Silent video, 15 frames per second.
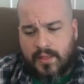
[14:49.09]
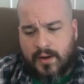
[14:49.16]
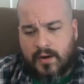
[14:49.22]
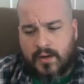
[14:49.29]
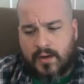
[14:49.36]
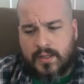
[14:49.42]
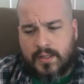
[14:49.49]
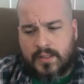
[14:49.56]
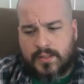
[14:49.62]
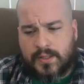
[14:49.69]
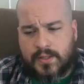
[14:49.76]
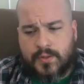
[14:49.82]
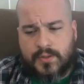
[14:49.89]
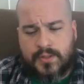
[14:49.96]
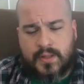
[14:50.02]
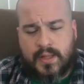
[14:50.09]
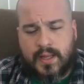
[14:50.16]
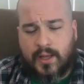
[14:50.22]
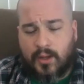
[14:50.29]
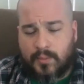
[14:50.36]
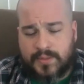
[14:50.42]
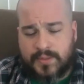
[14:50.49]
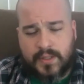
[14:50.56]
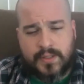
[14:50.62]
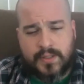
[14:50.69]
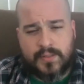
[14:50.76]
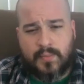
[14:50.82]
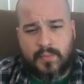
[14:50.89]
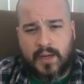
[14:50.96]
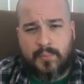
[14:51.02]
They're an institution that helps
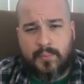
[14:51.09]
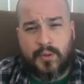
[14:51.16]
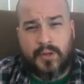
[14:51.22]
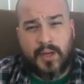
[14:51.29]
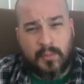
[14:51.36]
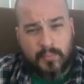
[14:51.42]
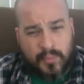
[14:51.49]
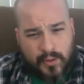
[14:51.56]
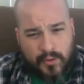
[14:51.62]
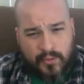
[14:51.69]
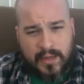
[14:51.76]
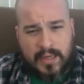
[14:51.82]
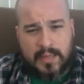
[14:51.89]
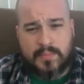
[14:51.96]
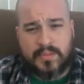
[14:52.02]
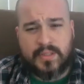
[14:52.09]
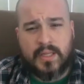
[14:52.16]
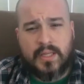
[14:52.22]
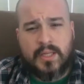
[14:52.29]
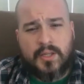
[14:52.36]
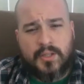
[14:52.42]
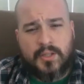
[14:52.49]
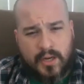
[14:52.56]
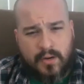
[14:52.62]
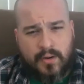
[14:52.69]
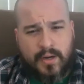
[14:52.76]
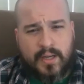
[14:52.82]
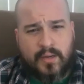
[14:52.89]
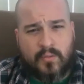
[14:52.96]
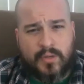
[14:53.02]
us by putting on programs,
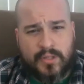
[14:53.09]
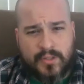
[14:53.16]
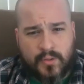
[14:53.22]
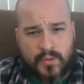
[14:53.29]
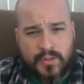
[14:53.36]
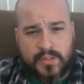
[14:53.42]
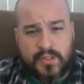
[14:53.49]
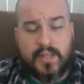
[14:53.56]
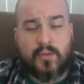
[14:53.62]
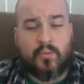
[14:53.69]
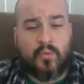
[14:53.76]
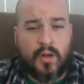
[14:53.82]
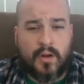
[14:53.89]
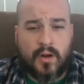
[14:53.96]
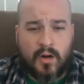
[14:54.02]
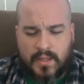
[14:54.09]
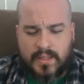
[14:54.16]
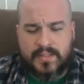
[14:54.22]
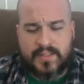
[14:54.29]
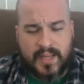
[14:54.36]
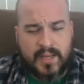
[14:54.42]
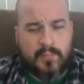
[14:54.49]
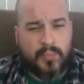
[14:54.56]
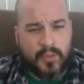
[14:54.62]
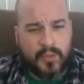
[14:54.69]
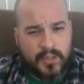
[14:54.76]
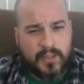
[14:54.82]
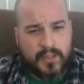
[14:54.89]
generating resources. They run our inside book